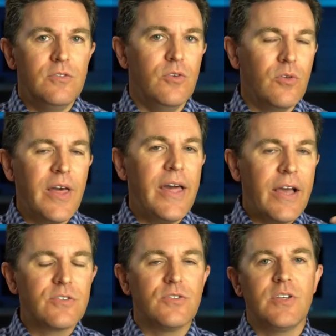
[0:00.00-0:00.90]
Do that
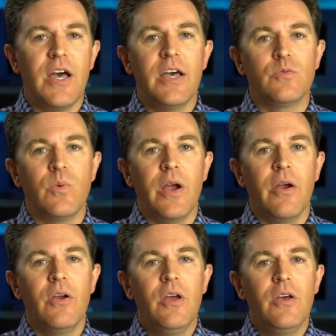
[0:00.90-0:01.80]
exercise
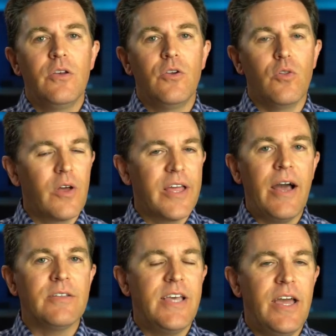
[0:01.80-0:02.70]
where you're looking
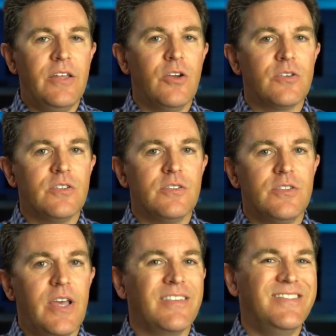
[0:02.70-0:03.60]
out 10 years and
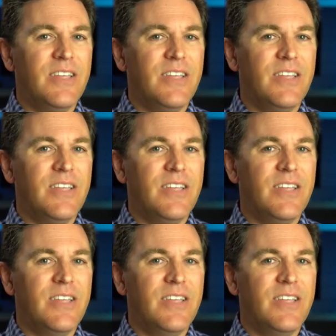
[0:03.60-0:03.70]
saying,